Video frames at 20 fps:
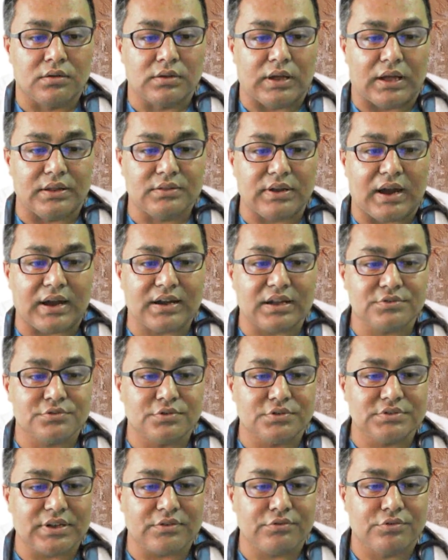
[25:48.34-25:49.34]
And data
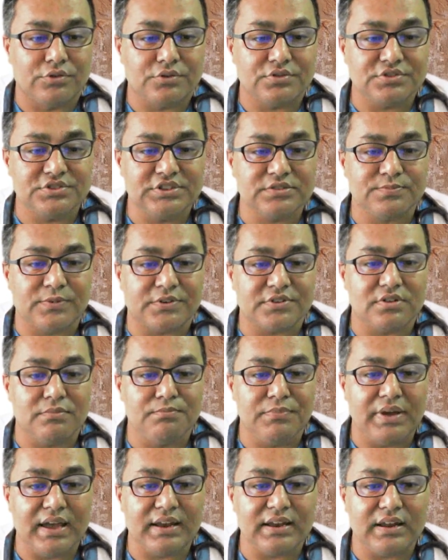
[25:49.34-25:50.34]
shows that 4 to 6% of
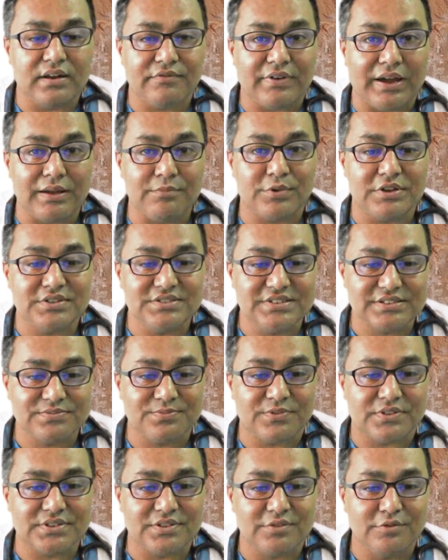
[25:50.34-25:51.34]
men and
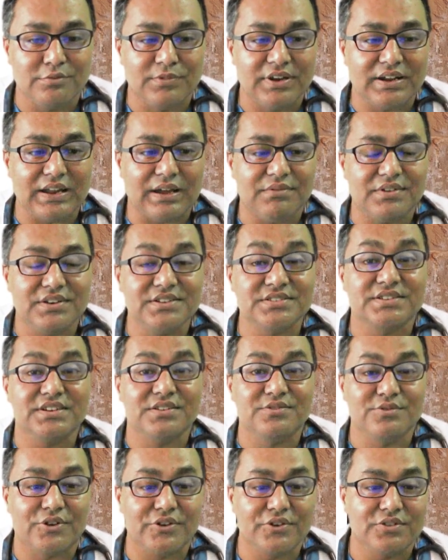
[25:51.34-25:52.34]
5.6% of women have
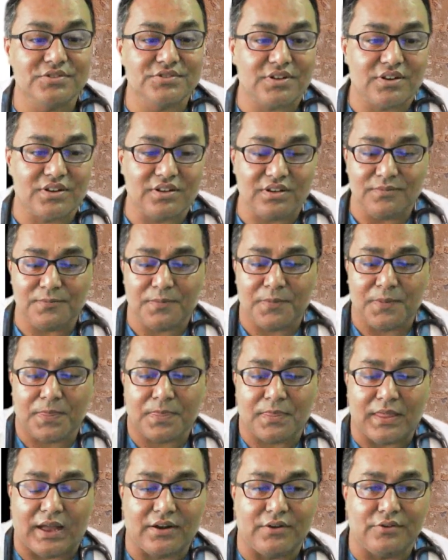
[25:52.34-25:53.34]
discrete nodules or
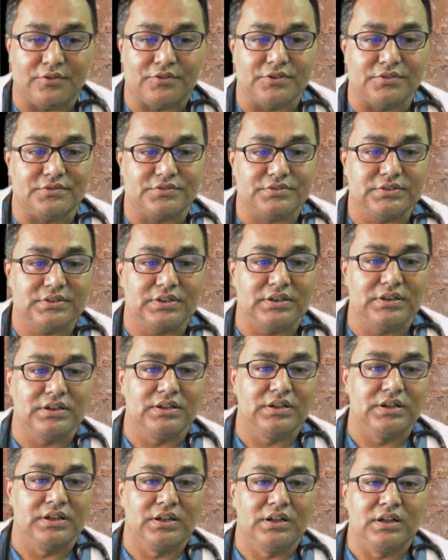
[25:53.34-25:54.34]
thyroid nodules.
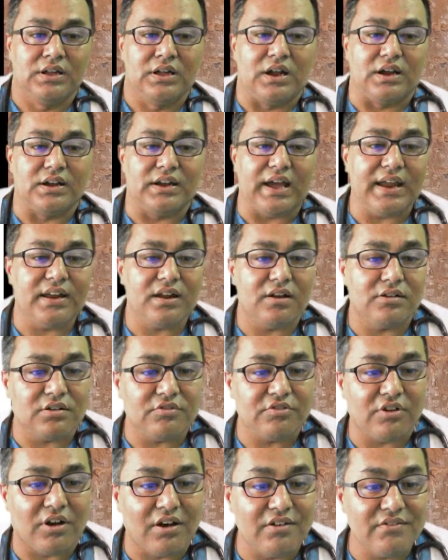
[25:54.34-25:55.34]
9 out
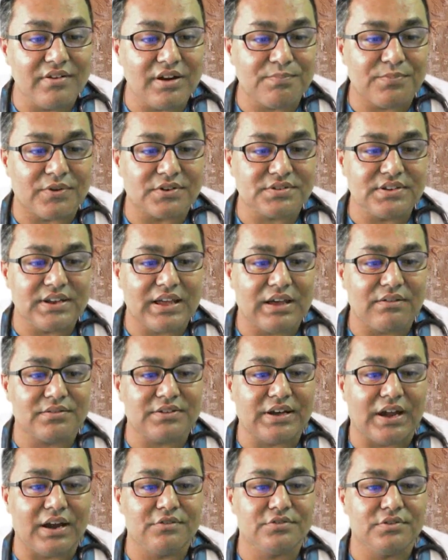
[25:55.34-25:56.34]
of 100% have a
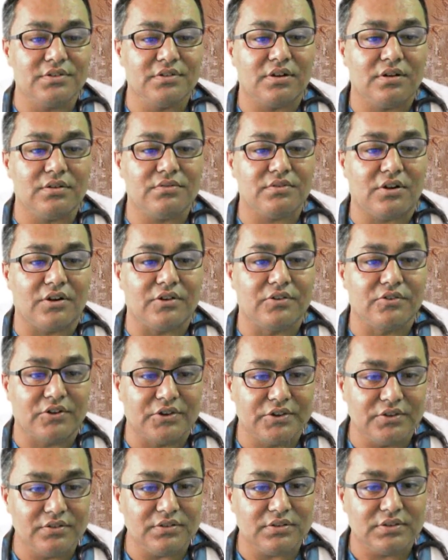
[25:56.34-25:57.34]
thyroid swelling or
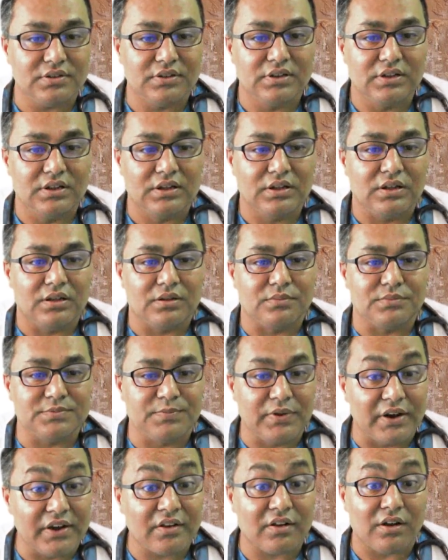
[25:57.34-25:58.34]
nodule, which
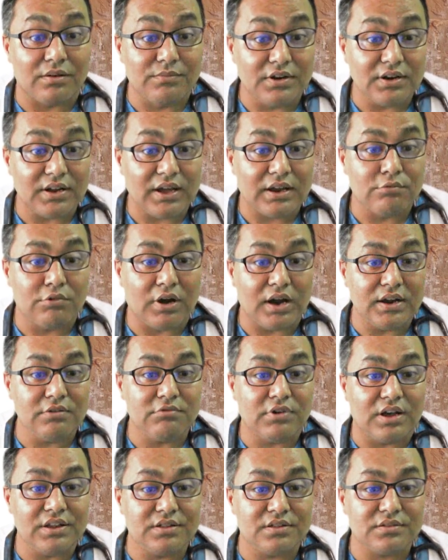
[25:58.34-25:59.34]
is very common, and 1
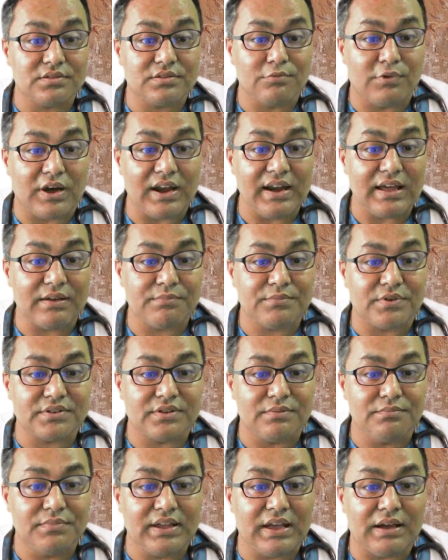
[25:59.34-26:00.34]
in 1 lakh
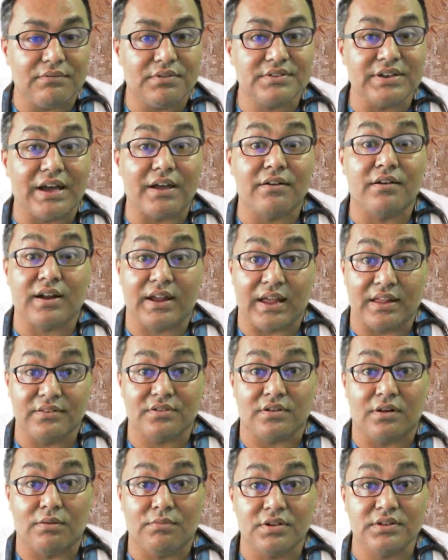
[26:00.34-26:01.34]
person may have a thyroid
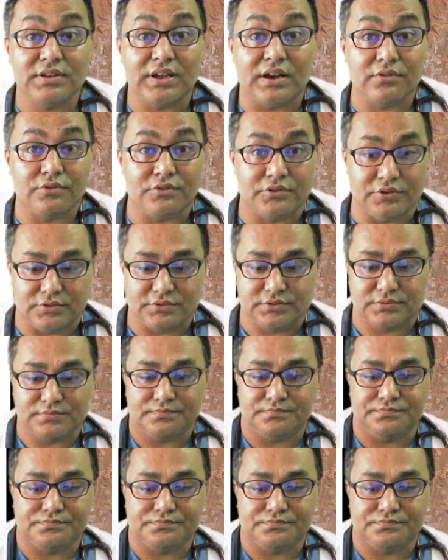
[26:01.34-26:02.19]
cancer among that nodules.